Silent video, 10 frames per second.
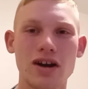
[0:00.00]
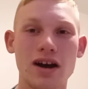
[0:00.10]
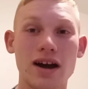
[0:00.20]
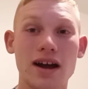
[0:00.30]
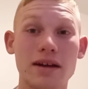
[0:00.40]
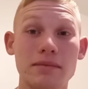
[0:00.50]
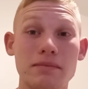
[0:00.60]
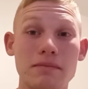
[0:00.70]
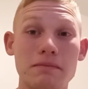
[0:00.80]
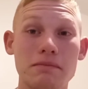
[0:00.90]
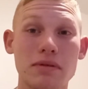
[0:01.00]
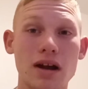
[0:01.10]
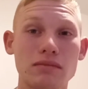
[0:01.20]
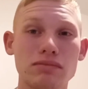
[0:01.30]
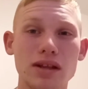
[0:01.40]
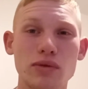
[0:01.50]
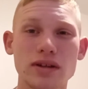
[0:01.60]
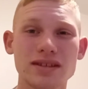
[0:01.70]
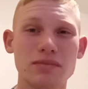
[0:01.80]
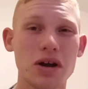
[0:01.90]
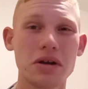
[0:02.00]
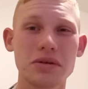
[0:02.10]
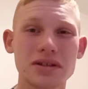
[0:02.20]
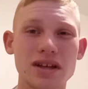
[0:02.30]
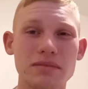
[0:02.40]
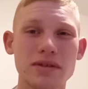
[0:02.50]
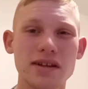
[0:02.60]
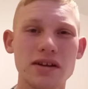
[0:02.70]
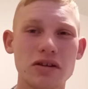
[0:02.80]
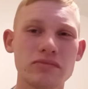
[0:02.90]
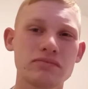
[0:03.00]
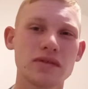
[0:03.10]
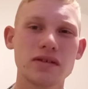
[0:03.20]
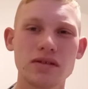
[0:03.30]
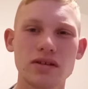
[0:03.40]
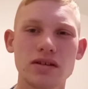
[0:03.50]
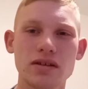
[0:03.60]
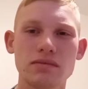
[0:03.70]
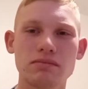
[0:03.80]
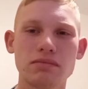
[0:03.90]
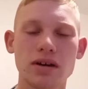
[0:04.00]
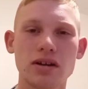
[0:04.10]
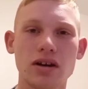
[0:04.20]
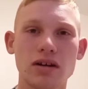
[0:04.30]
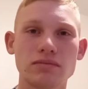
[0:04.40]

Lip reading: I probably will tomorrow or something, you know. But